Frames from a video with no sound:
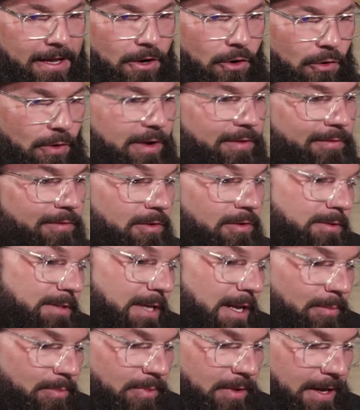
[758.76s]
Greenville's
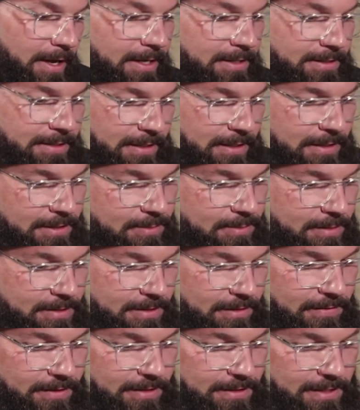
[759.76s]
at a place and a
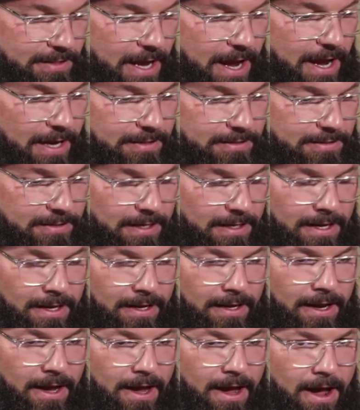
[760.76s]
specific size
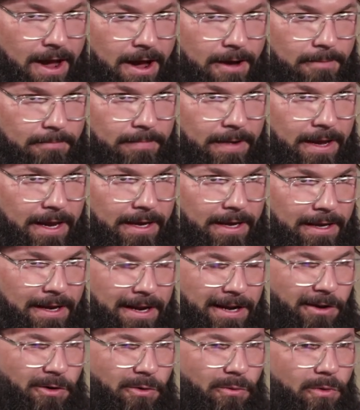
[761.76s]
um, and
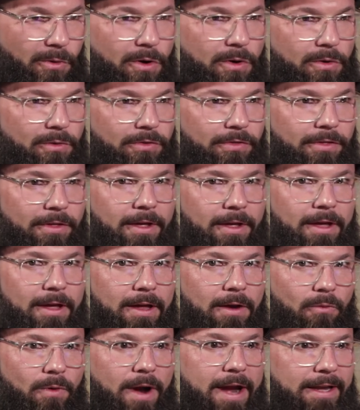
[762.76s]
and growth
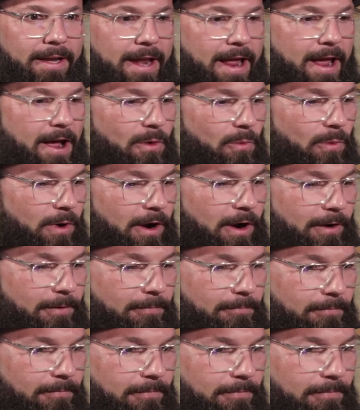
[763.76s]
right now
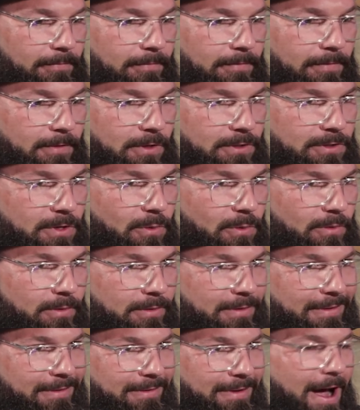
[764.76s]
where there's no
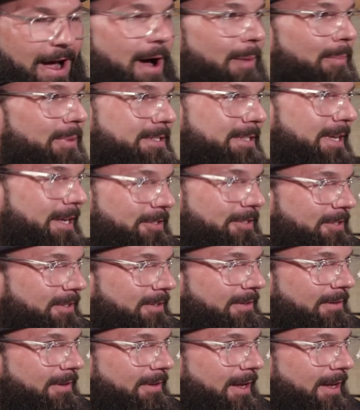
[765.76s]
competition